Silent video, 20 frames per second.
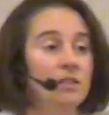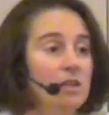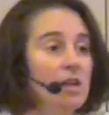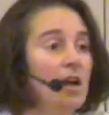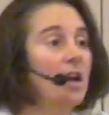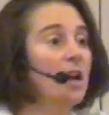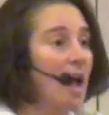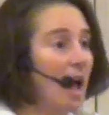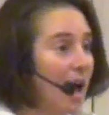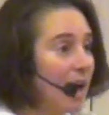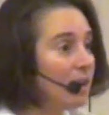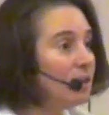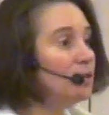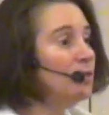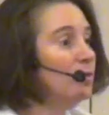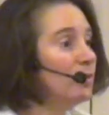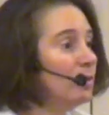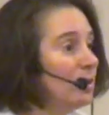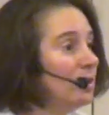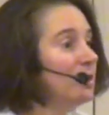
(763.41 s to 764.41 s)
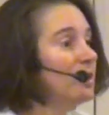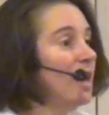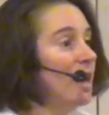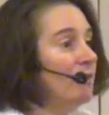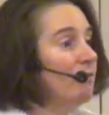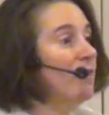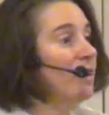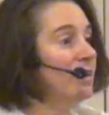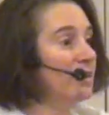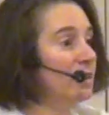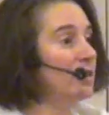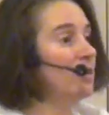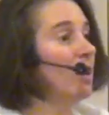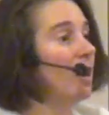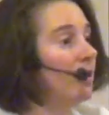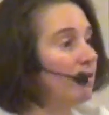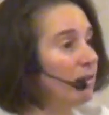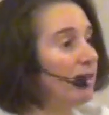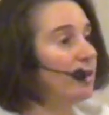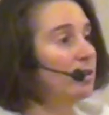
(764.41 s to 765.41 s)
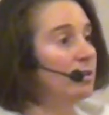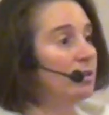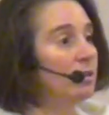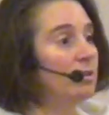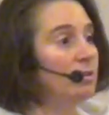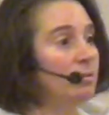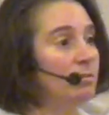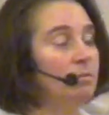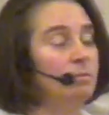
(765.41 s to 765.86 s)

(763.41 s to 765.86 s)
did not actually divest of it.